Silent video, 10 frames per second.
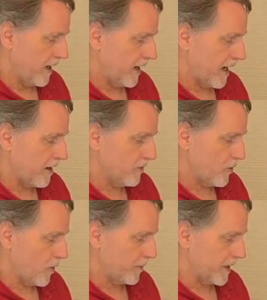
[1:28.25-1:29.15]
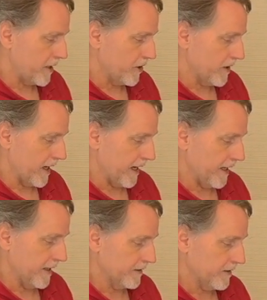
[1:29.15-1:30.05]
uh, I will go up here
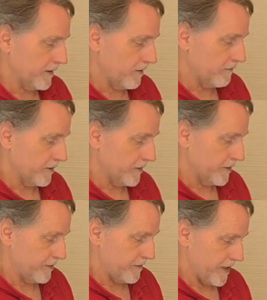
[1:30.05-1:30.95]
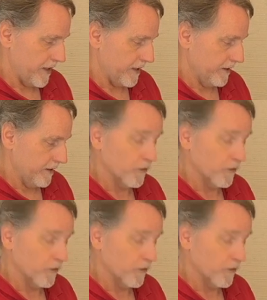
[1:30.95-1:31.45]
and over to the